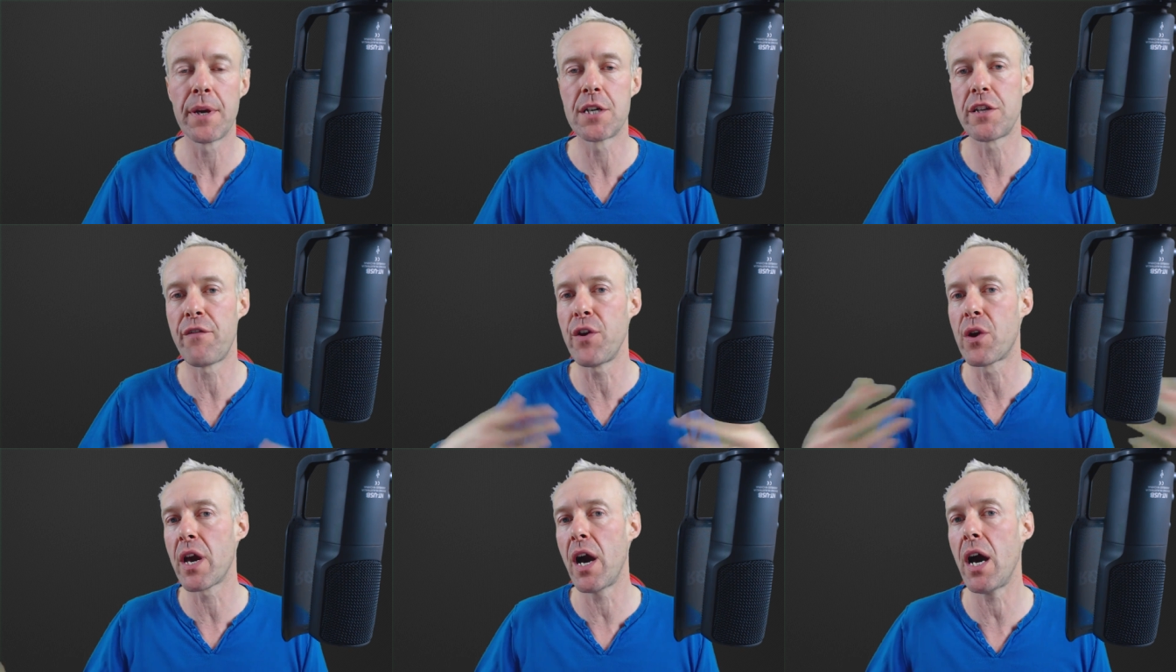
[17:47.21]
because
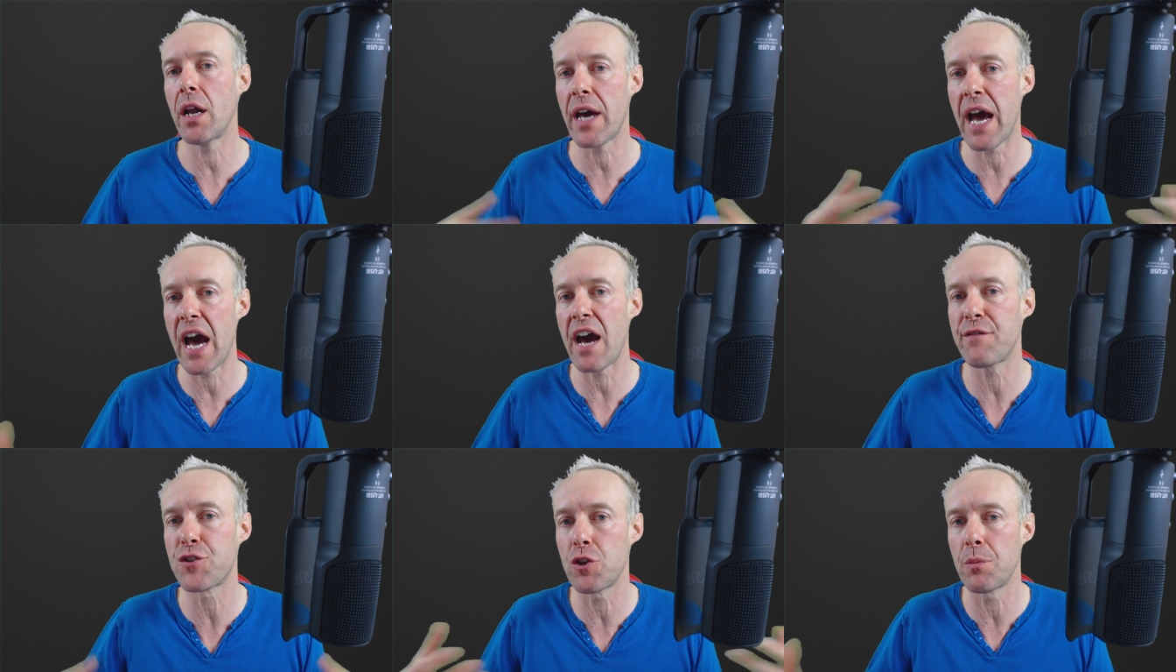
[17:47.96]
if you can't
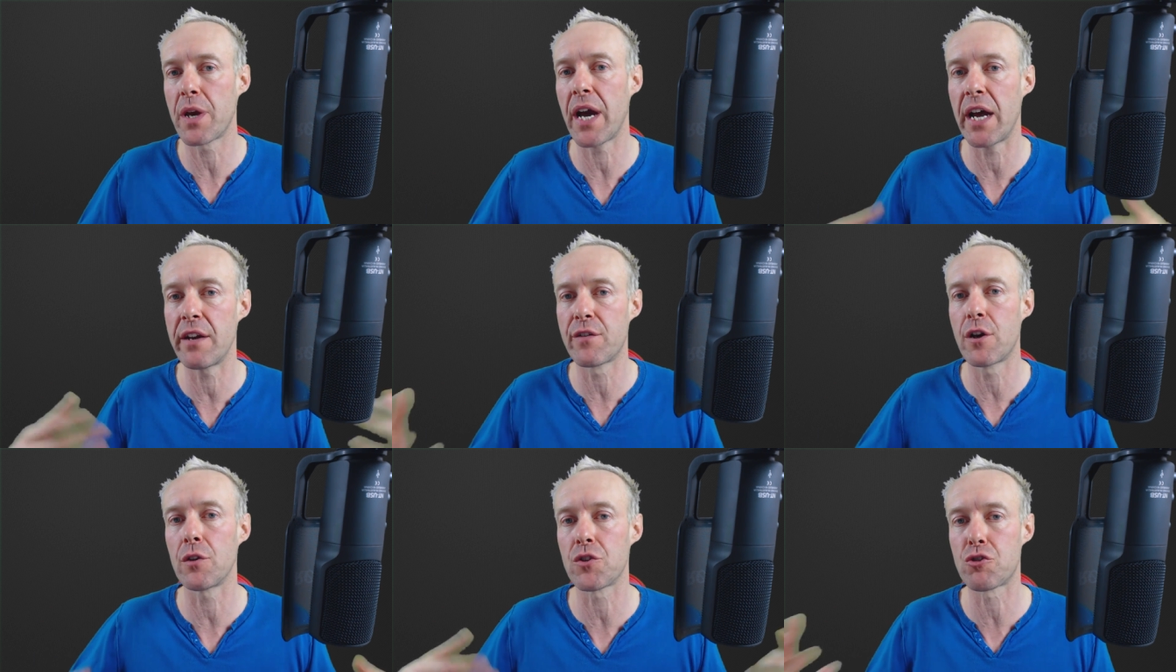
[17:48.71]
have some kind
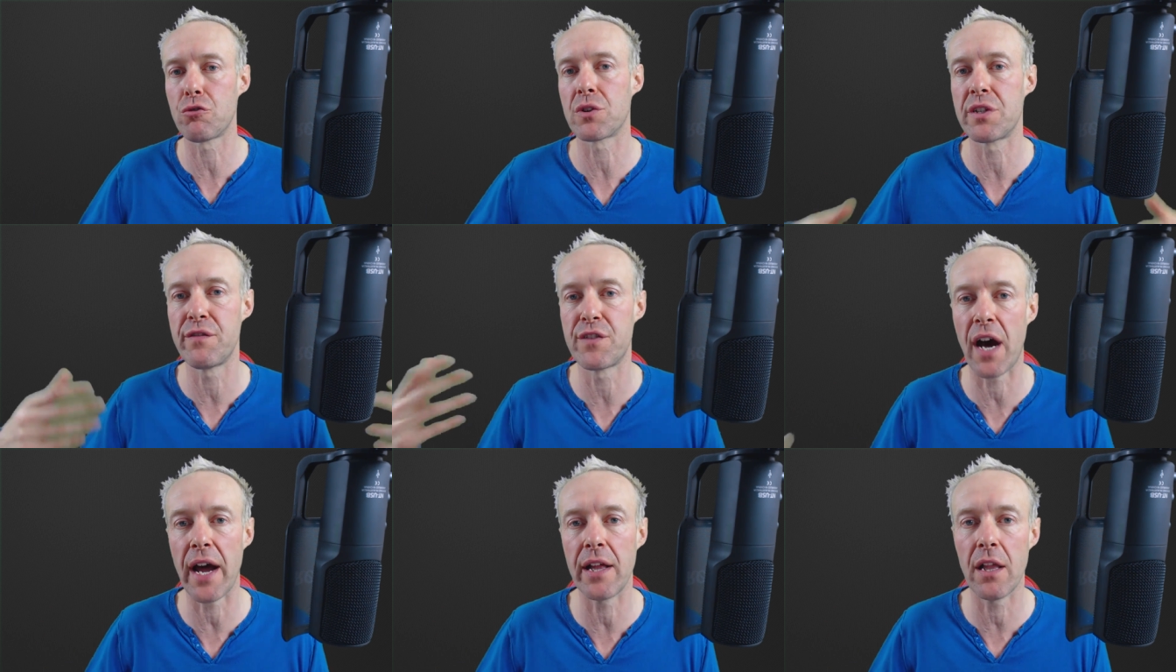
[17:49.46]
of
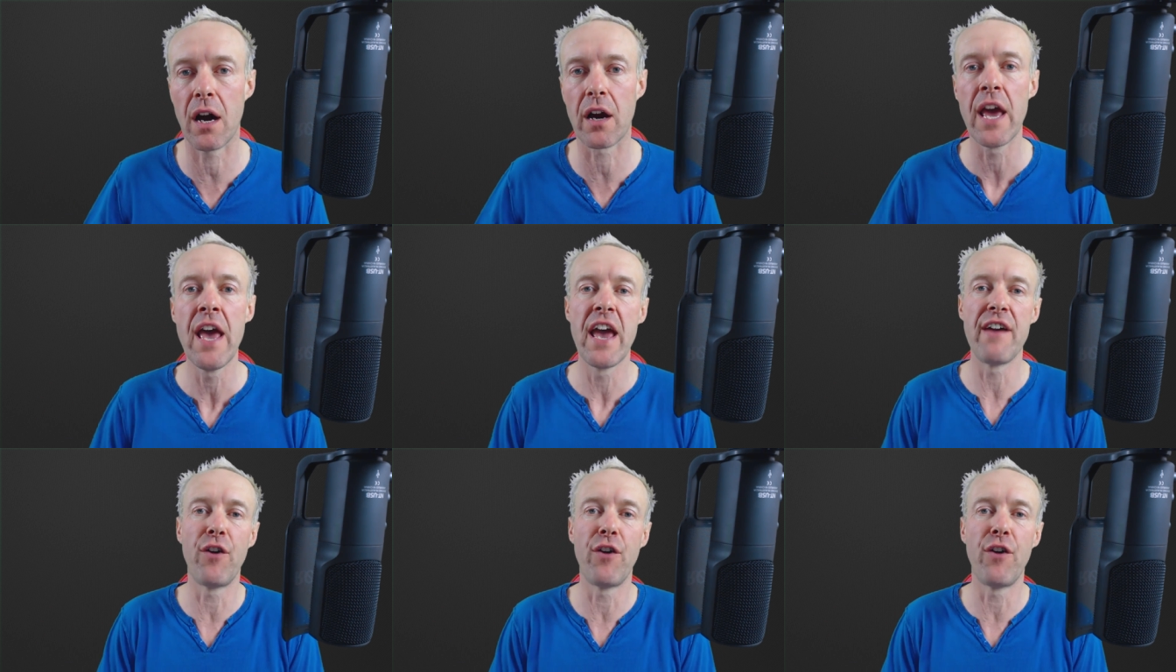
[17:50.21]
constructive dialogue,